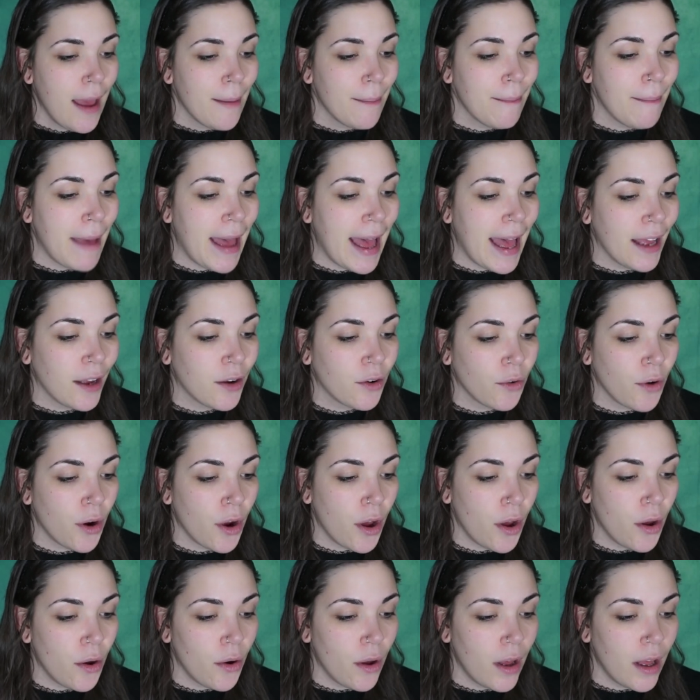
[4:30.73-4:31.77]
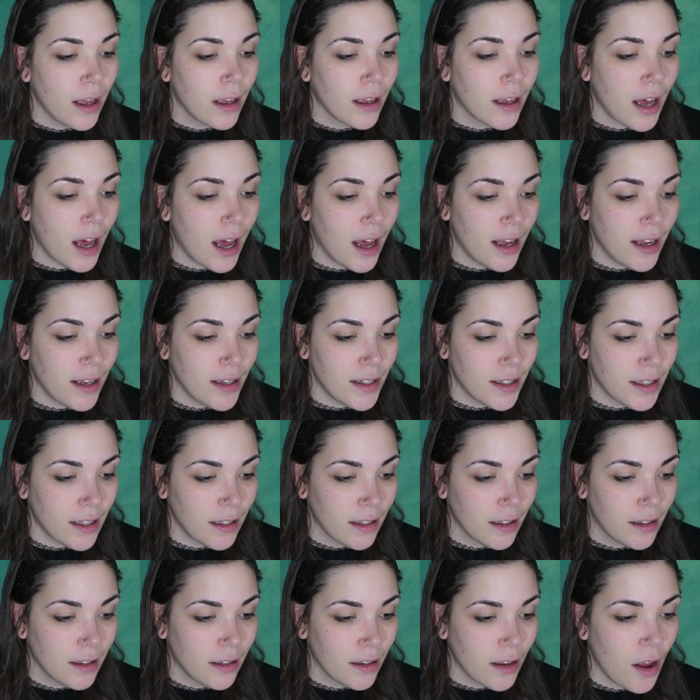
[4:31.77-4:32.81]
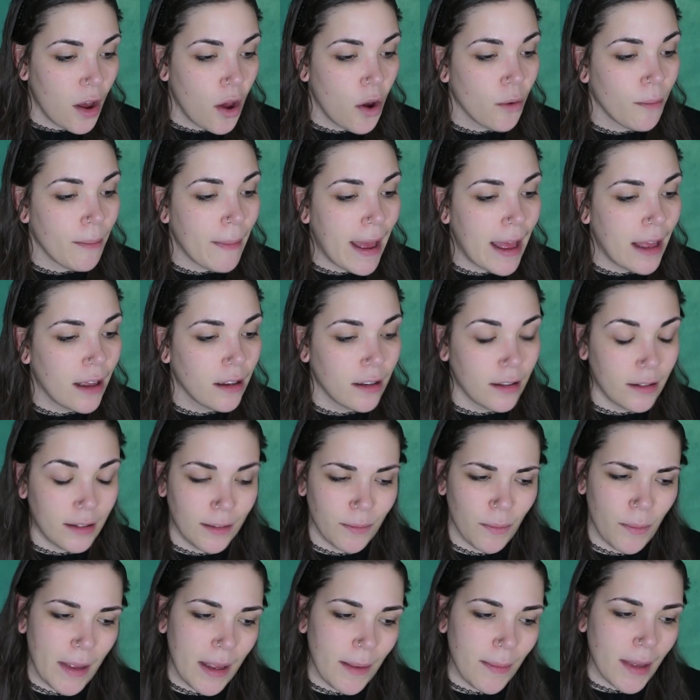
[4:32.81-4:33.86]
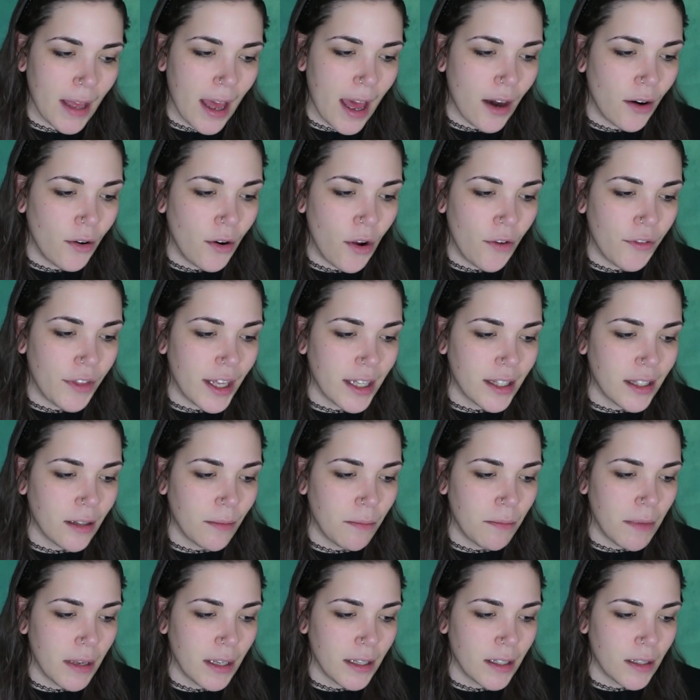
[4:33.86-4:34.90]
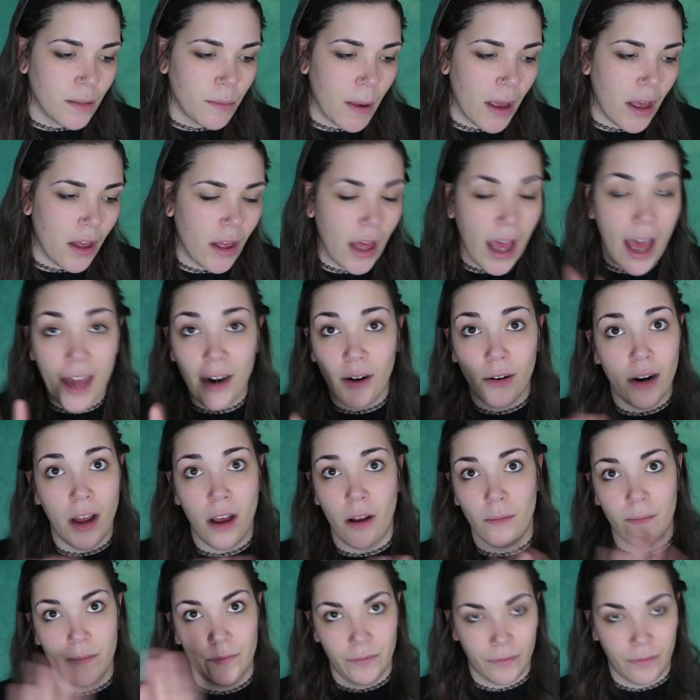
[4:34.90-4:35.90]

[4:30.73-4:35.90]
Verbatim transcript: Macrocos Oh, ma maybe I don't know if that's a misspell. I don't know.